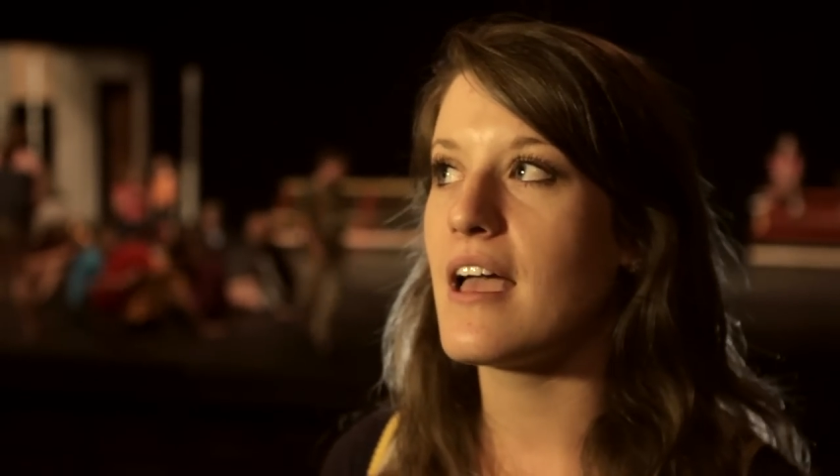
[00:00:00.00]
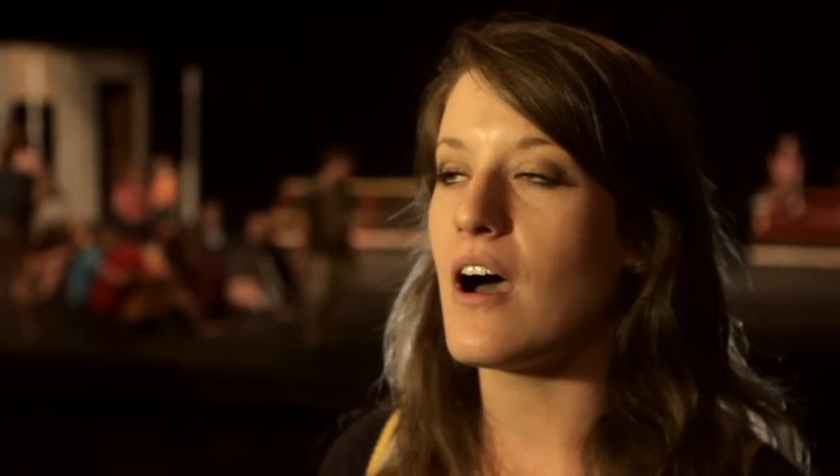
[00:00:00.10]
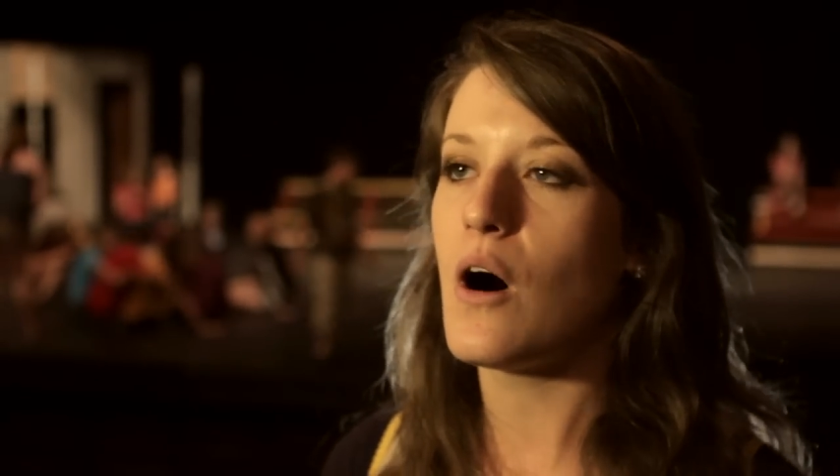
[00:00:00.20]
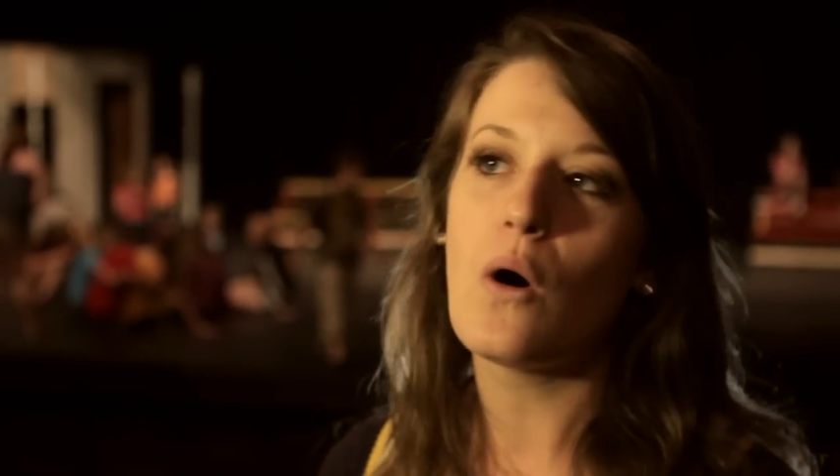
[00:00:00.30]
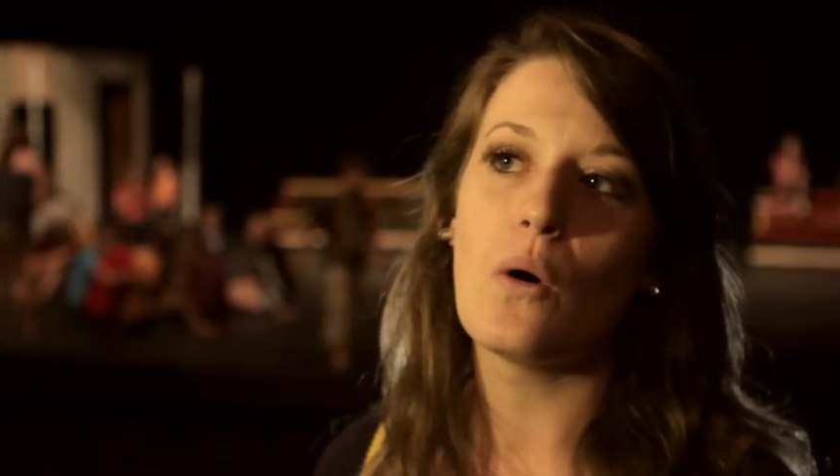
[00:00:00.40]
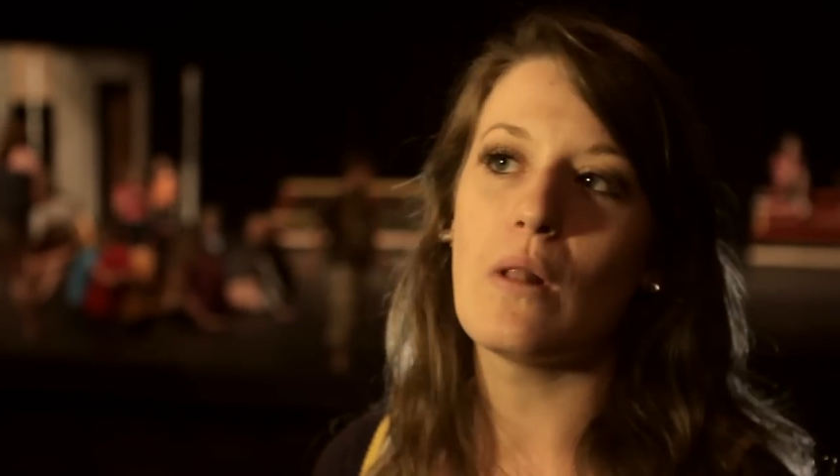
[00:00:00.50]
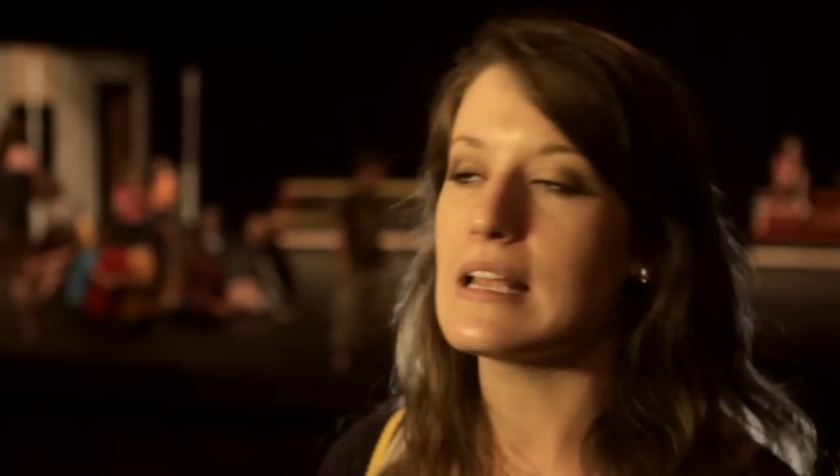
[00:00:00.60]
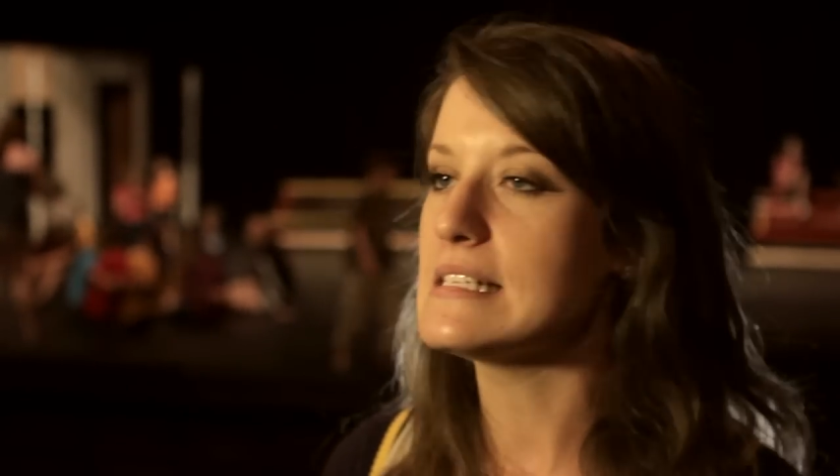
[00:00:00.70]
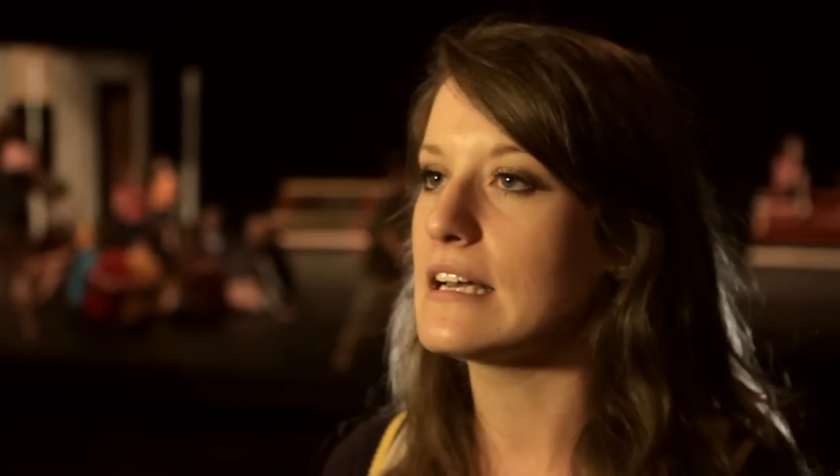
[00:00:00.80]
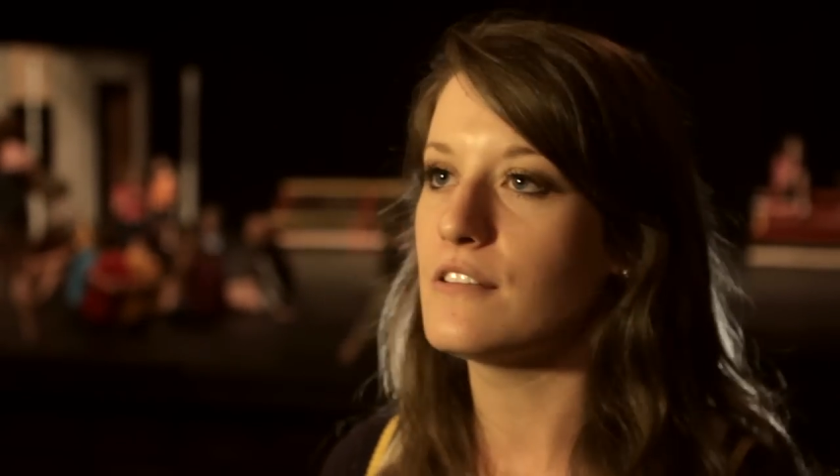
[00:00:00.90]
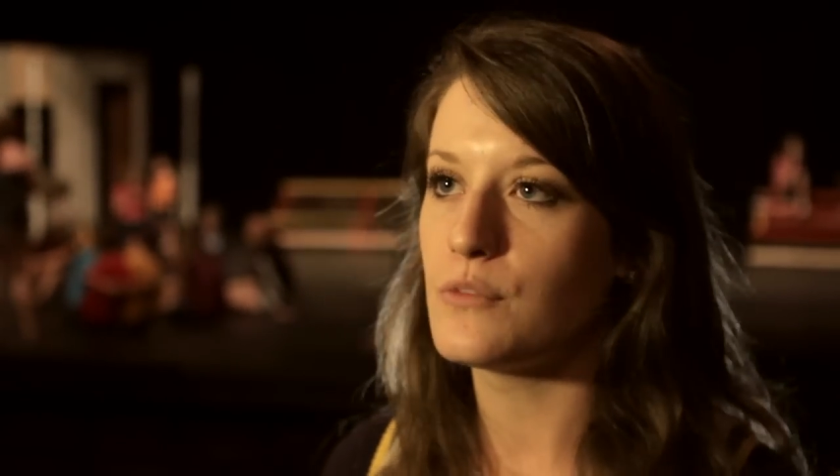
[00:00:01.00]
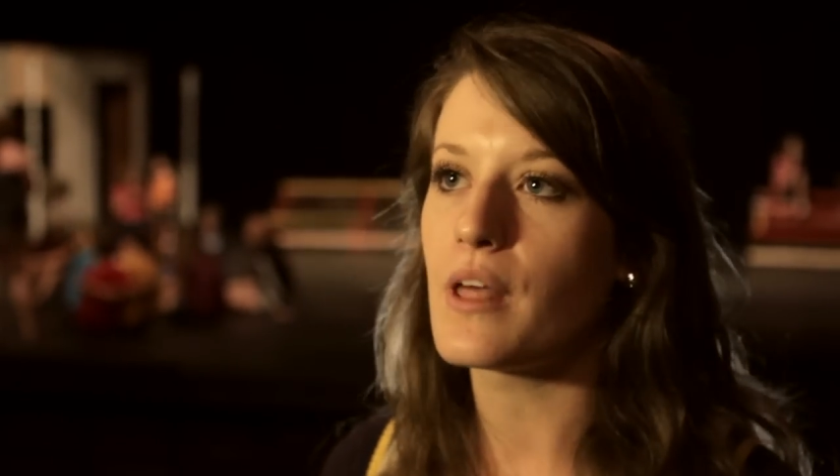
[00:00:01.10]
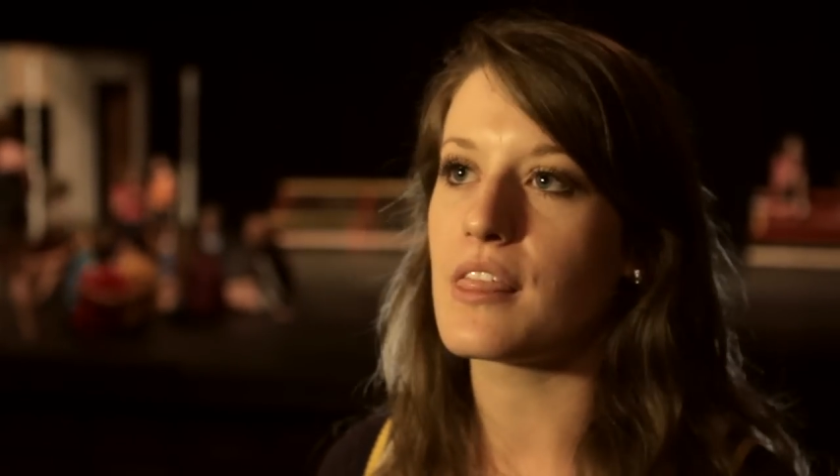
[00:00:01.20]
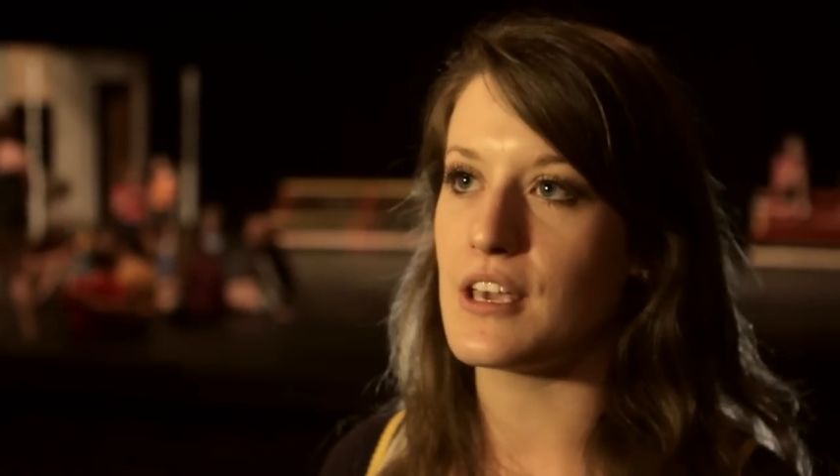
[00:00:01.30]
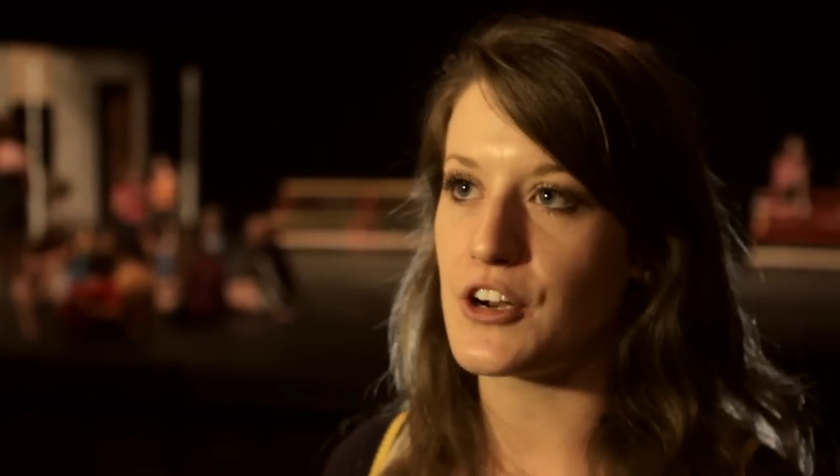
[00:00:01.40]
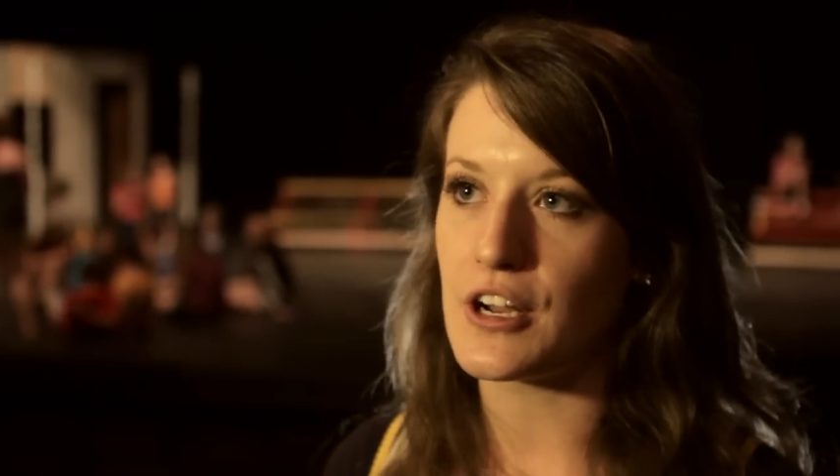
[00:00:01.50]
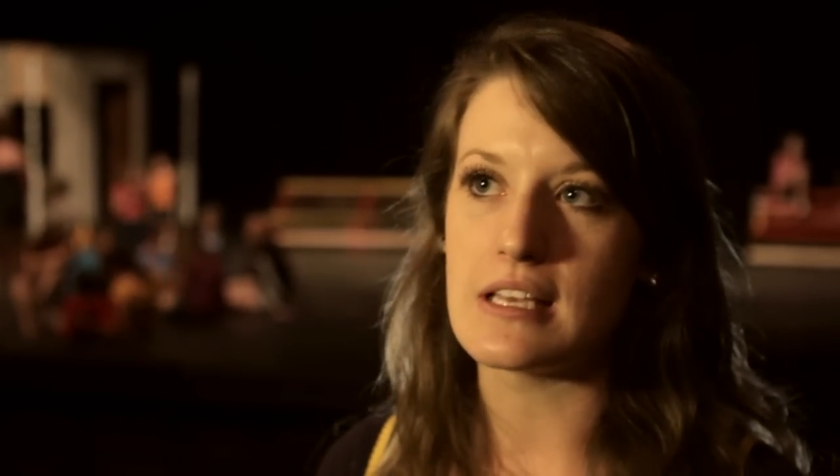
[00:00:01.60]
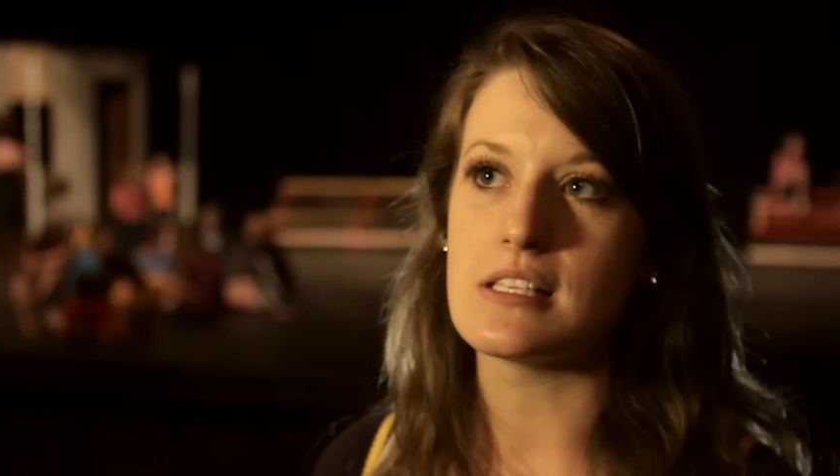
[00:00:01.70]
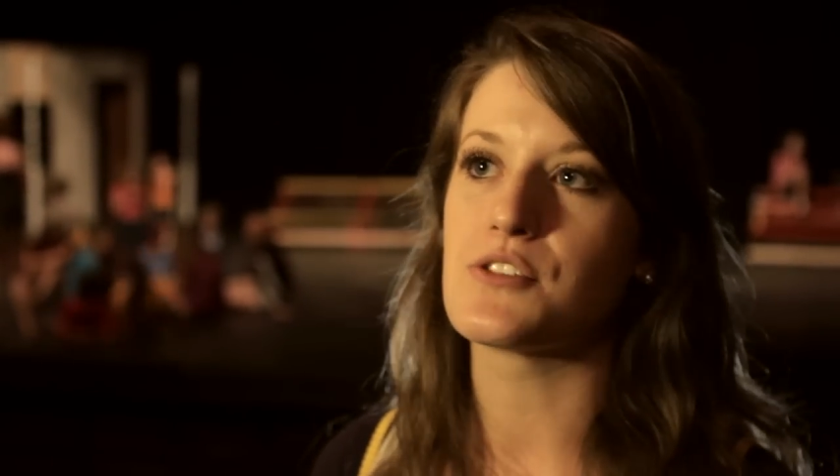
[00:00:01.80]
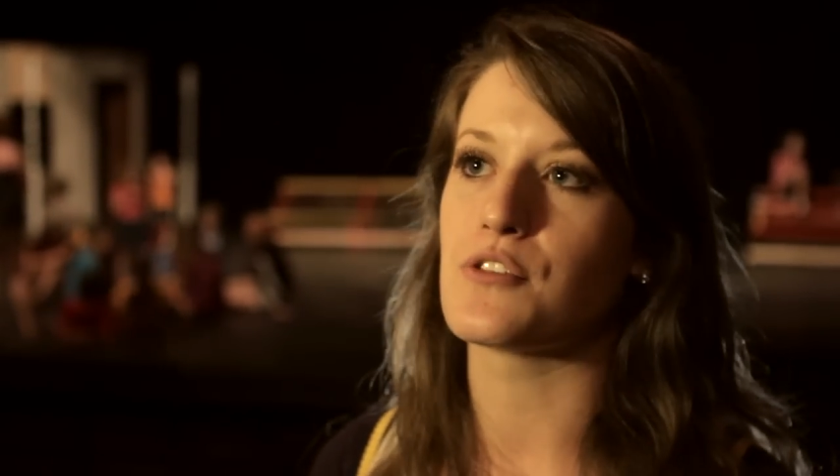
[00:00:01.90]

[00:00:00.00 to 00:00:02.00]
a whole idea of what theater is